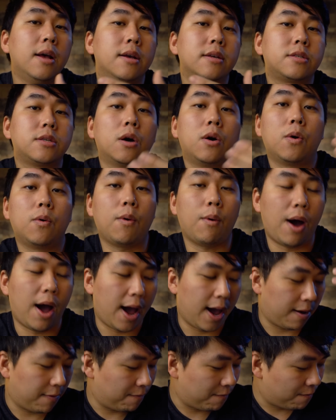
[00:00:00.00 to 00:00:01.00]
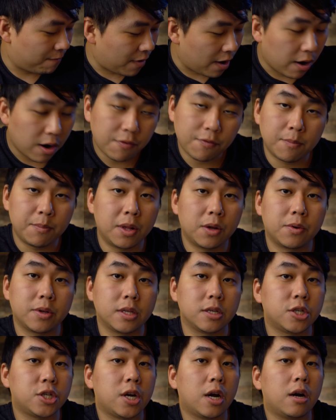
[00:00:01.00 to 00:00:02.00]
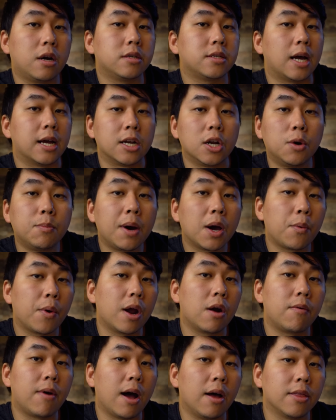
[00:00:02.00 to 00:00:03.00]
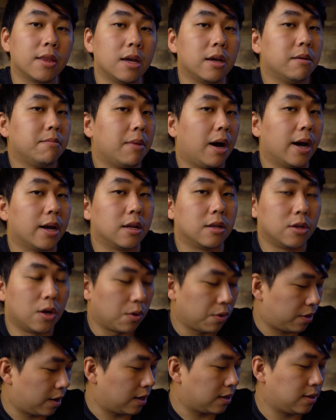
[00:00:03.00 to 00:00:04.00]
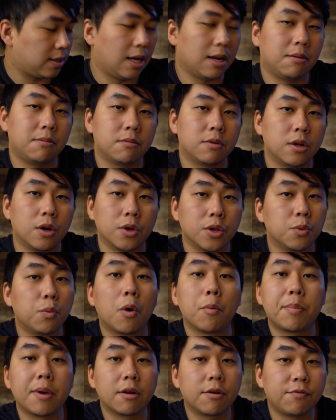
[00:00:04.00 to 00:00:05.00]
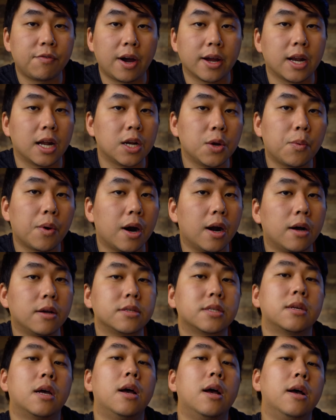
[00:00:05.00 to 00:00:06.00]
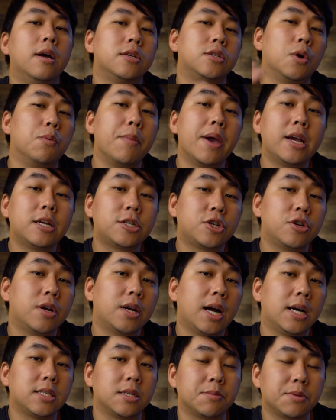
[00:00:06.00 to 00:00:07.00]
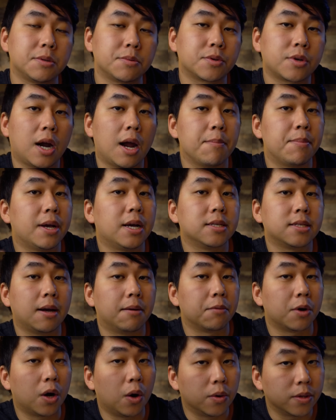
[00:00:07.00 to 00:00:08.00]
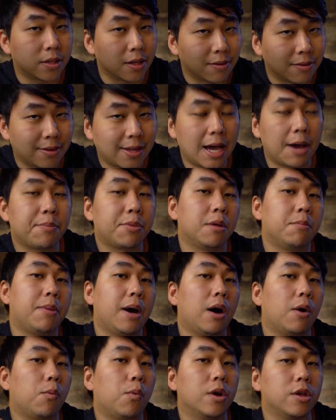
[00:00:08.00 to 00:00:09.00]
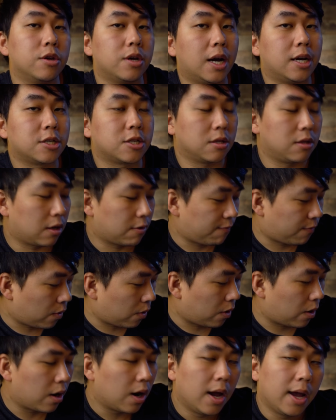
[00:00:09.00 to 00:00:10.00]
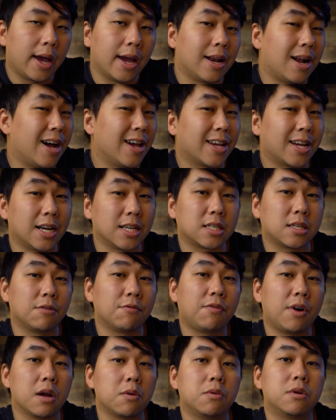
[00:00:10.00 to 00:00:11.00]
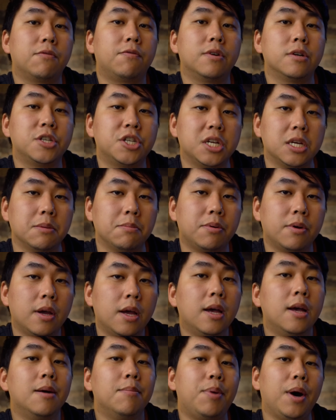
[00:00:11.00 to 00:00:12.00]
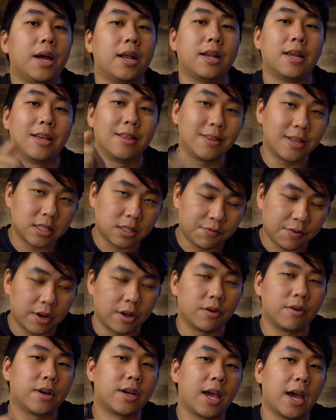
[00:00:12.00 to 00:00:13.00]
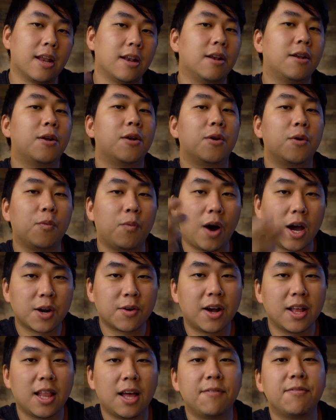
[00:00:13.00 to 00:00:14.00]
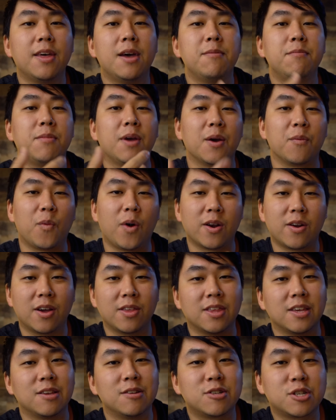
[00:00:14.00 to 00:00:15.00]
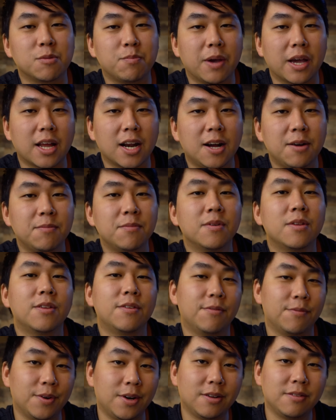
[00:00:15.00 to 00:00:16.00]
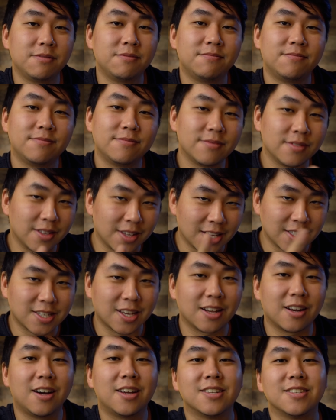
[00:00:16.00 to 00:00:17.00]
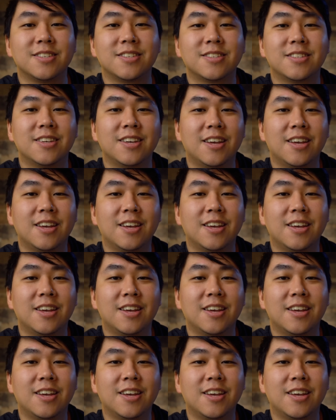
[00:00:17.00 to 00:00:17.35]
So I'm very familiar with these chairs. I know my way around them. I know things that you won't be able to find anywhere else. So make sure you guys have subscribed because I'm going to depth about what you guys should look for and how you guys can find one for cheap. But in this video, again, why do I love them and why do I think you should pick it up? Well, let's get honest.